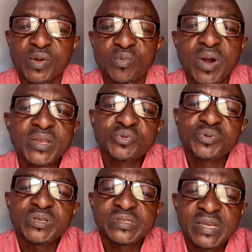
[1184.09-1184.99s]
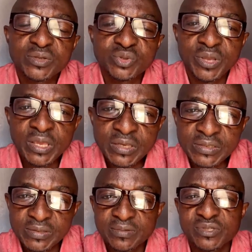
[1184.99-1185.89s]
Why do we decide to hate
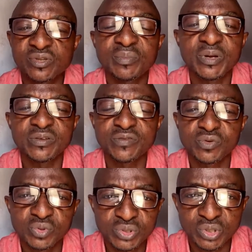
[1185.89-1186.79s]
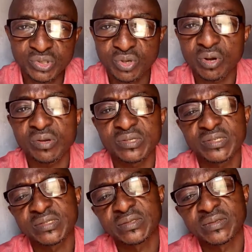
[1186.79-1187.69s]
somebody for no just
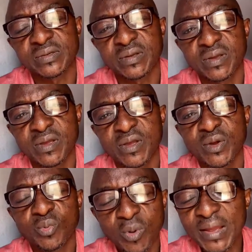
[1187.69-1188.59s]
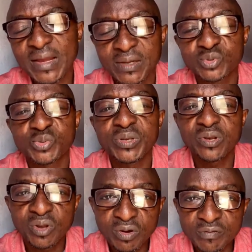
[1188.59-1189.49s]
cause? Why can't we
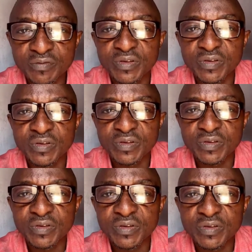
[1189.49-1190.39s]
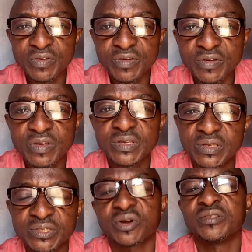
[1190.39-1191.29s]
love
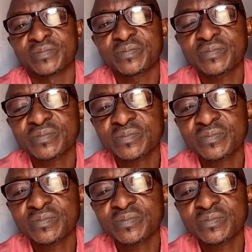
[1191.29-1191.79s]
each other?